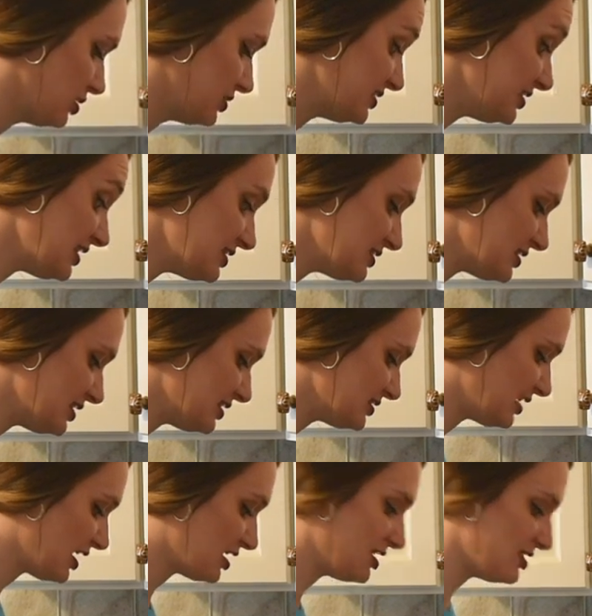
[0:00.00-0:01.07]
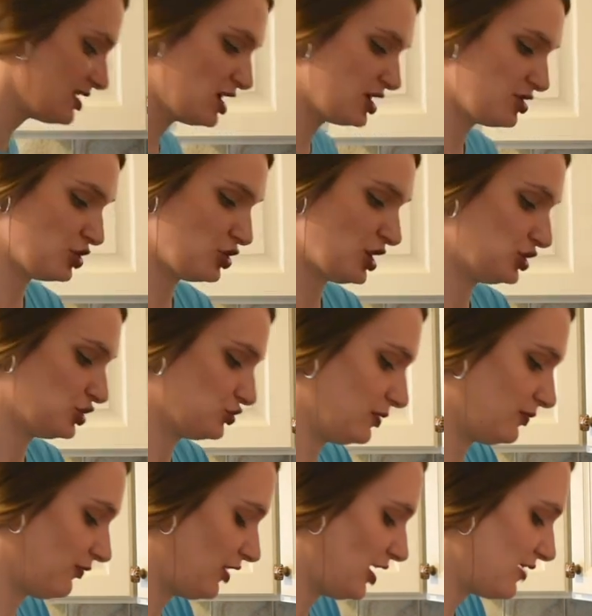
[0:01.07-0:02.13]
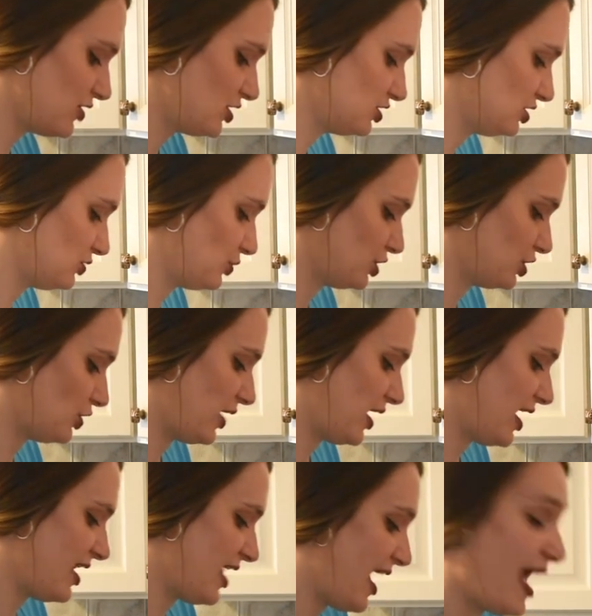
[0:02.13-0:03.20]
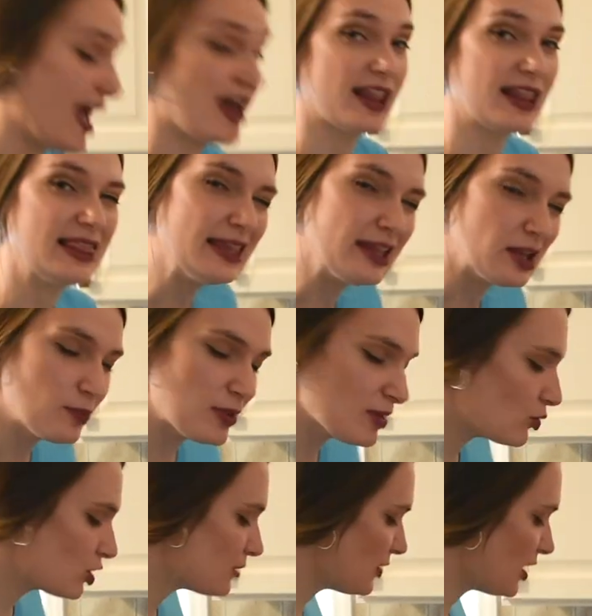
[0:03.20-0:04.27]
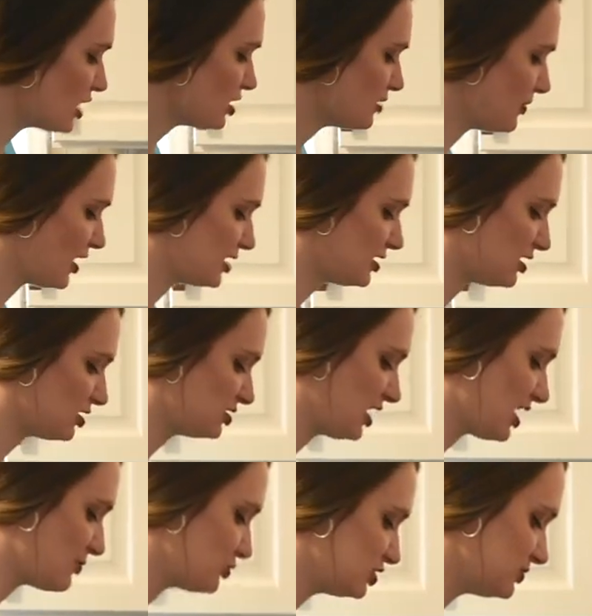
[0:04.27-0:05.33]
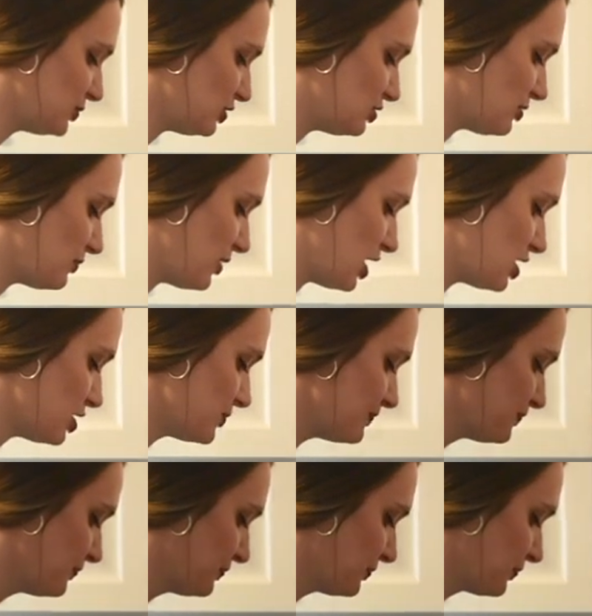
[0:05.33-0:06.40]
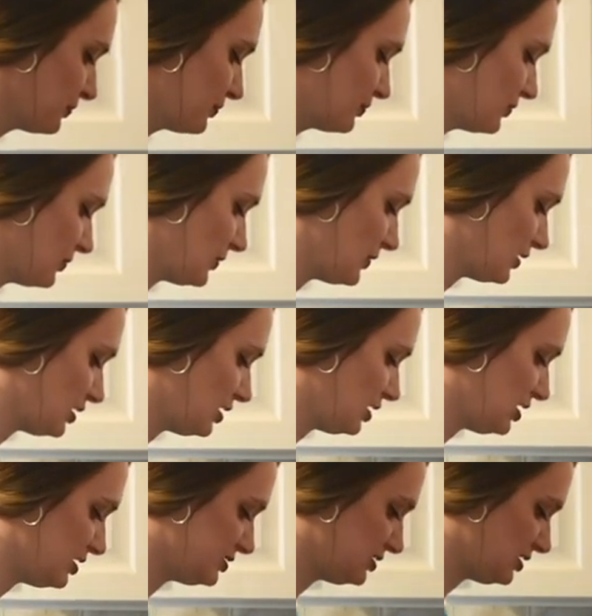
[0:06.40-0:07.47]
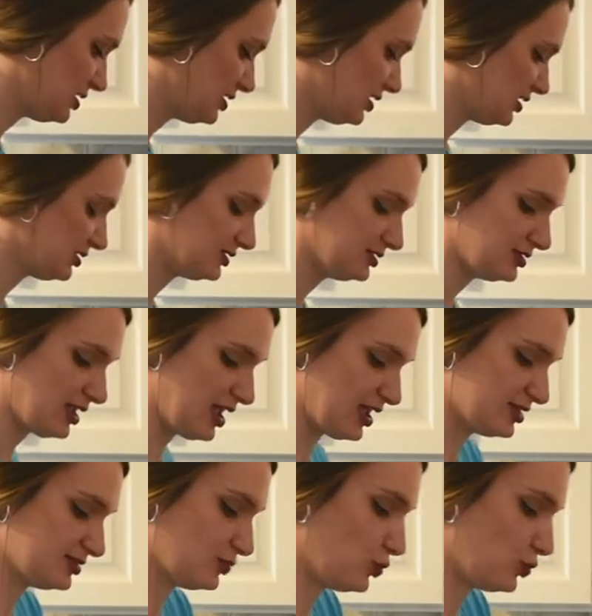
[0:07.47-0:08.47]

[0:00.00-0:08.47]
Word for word: seasonings down in there and the great shrimp flavor. So we're going to go ahead and add a little bit more butter, about another tablespoon of butter into this as